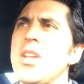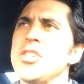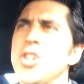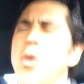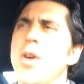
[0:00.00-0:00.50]

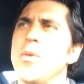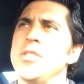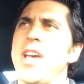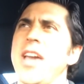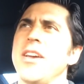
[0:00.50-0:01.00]
So it
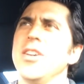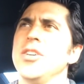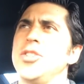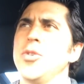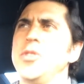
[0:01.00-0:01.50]
was a
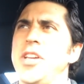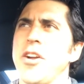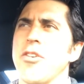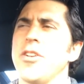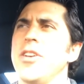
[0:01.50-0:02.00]

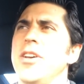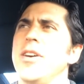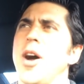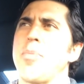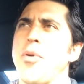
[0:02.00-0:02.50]
two-tiered
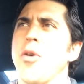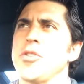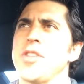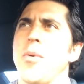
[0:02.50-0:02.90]
approach.